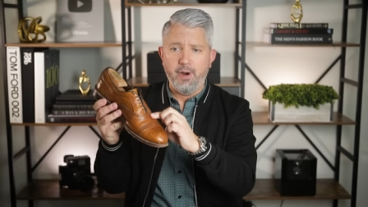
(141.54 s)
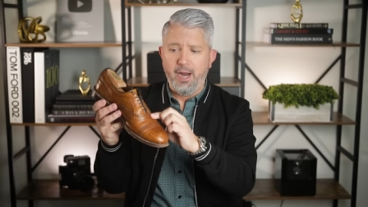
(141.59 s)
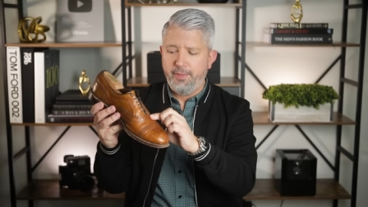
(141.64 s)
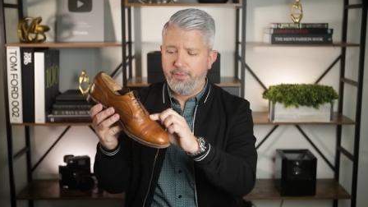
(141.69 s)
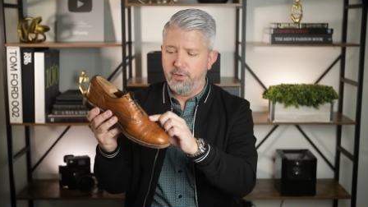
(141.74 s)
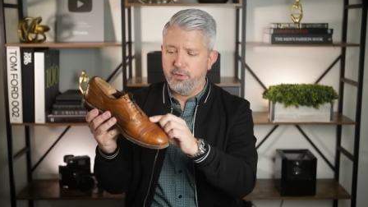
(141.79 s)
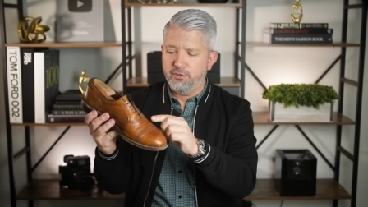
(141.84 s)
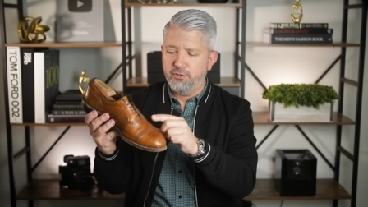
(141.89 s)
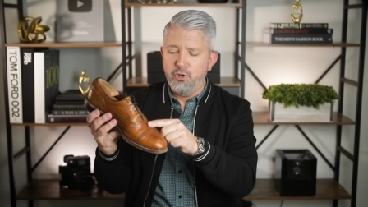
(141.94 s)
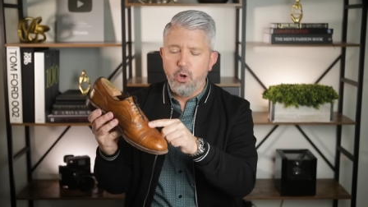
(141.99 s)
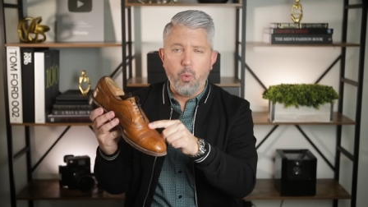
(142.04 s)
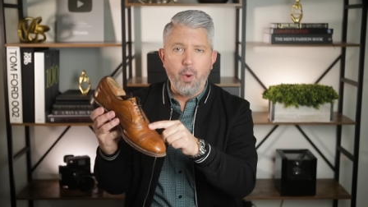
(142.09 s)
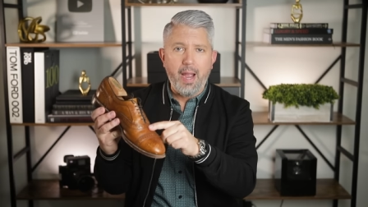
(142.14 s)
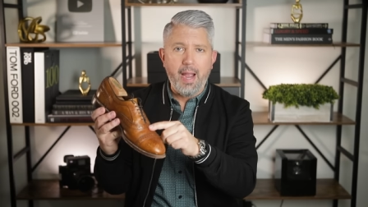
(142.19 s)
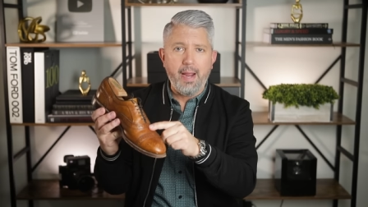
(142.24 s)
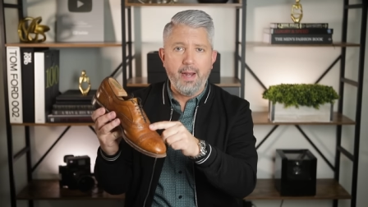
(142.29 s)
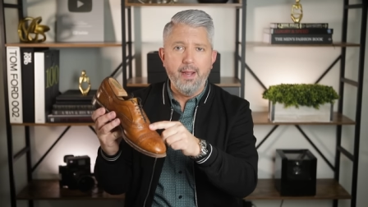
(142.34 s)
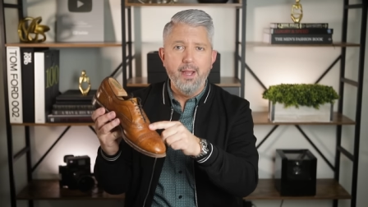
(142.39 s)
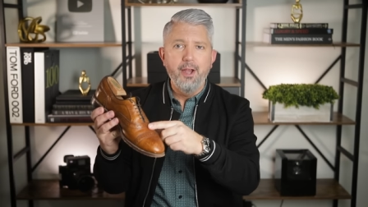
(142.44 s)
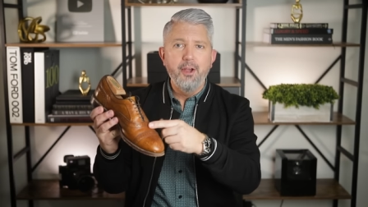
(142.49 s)
right? There's no
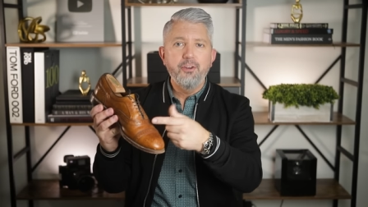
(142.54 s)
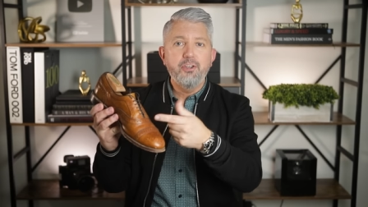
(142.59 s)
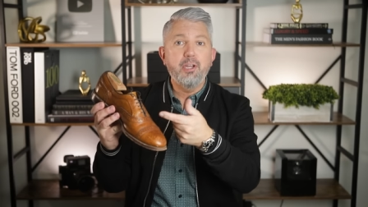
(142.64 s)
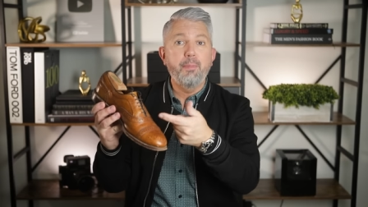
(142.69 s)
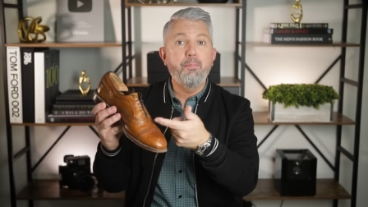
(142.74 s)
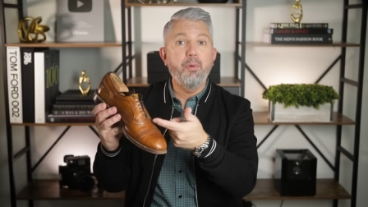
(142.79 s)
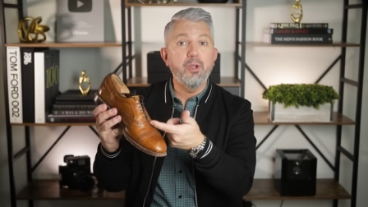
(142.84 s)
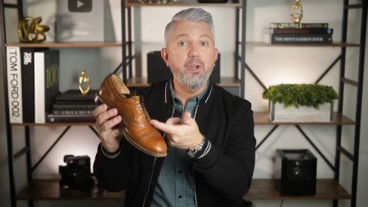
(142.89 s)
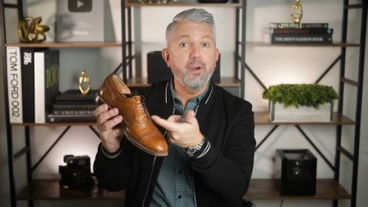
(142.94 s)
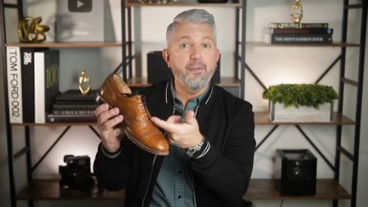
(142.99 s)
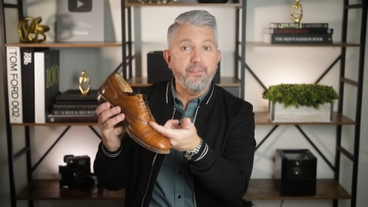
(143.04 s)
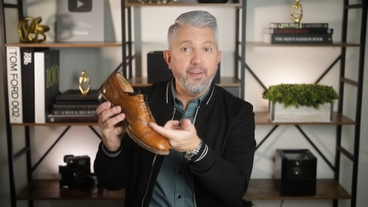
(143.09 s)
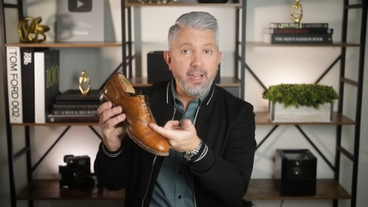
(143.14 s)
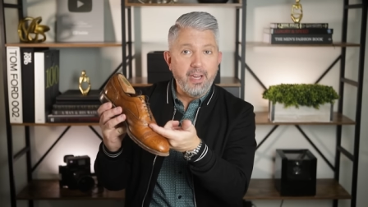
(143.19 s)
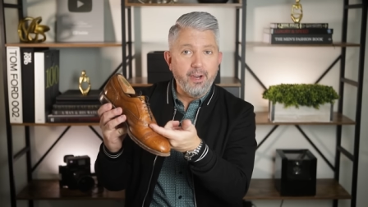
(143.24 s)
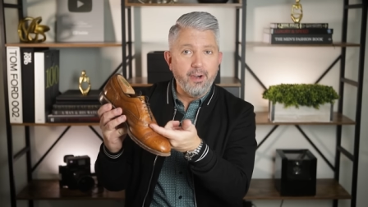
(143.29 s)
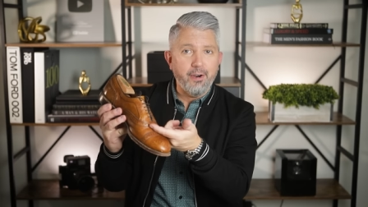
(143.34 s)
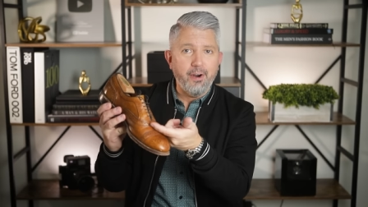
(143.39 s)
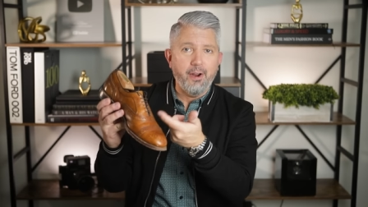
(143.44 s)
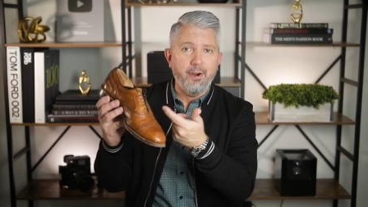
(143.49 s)
way to put your
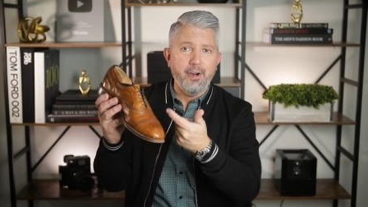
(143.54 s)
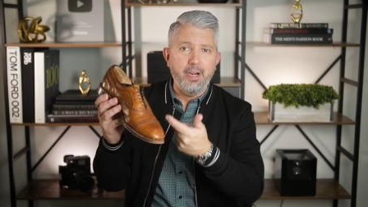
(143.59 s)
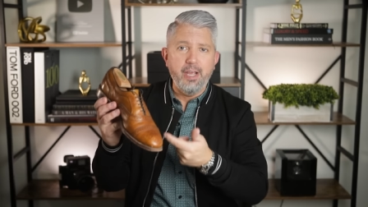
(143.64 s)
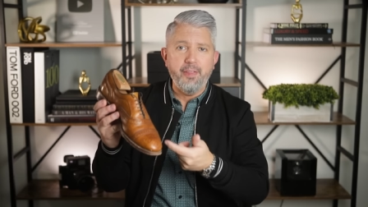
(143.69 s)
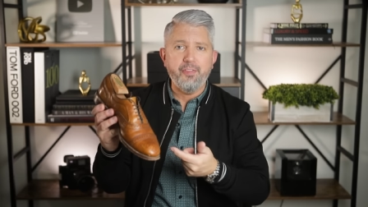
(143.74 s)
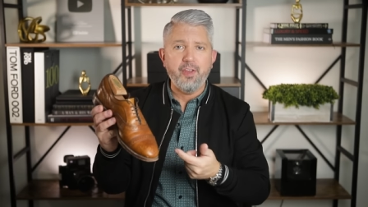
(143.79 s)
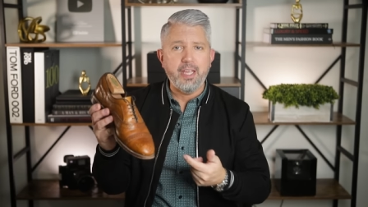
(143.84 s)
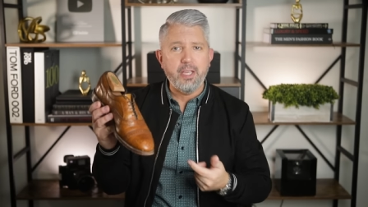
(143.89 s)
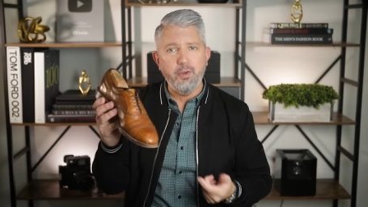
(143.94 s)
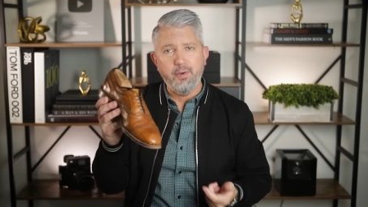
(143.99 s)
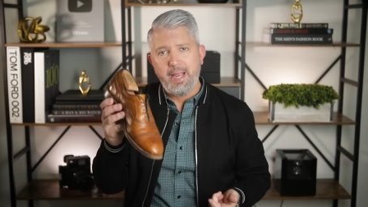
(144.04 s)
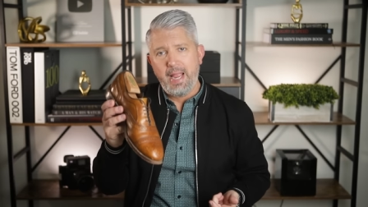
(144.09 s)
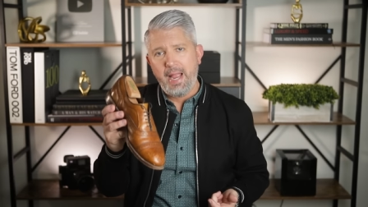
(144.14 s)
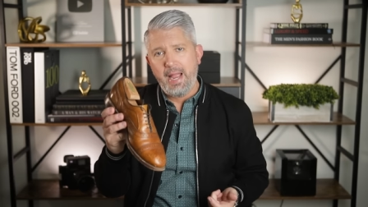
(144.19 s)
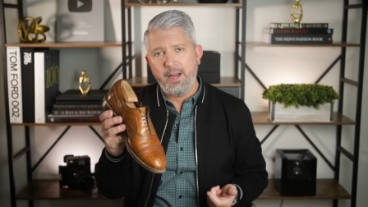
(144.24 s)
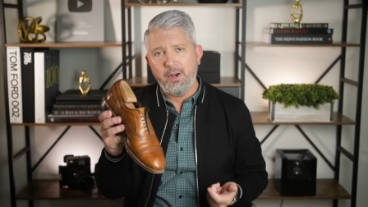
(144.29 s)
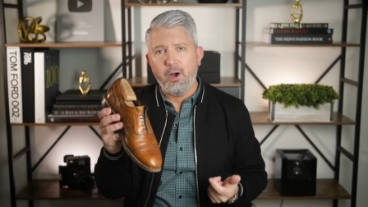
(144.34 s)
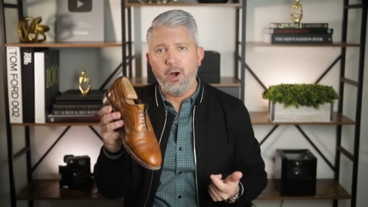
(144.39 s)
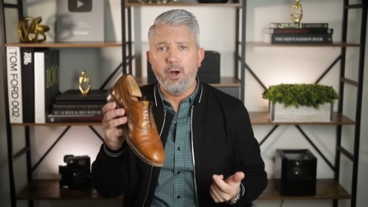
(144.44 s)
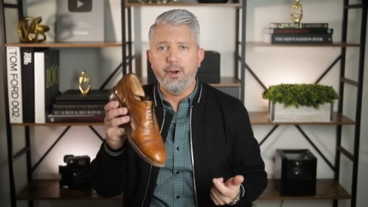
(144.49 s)
finger underneath like you
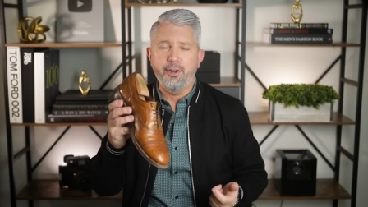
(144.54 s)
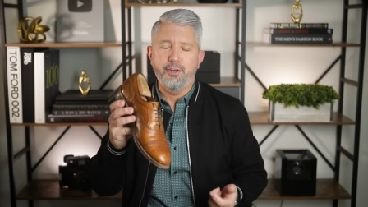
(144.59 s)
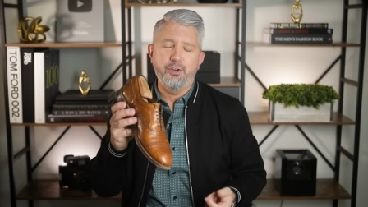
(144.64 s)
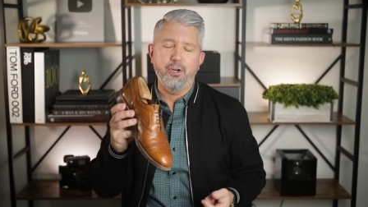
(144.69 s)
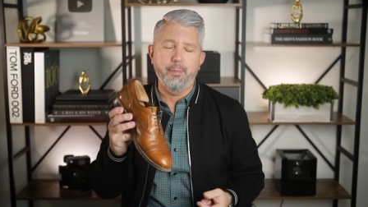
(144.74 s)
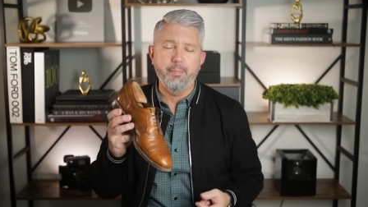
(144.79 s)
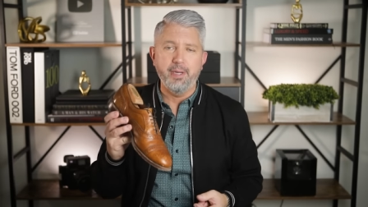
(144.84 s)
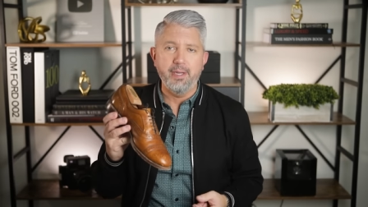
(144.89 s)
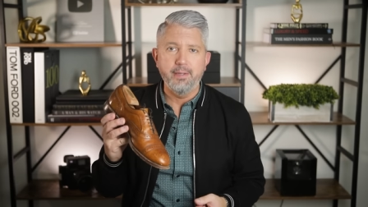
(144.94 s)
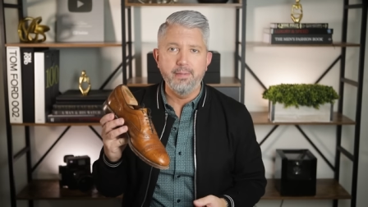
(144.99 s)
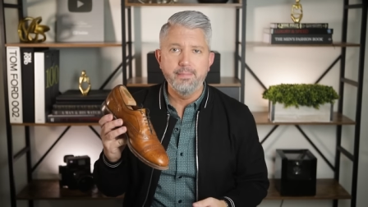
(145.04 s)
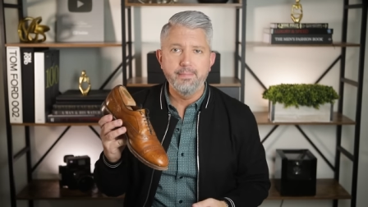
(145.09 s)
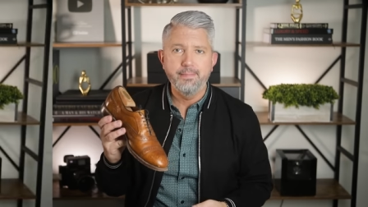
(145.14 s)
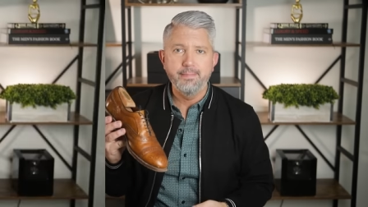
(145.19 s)
can on a derby.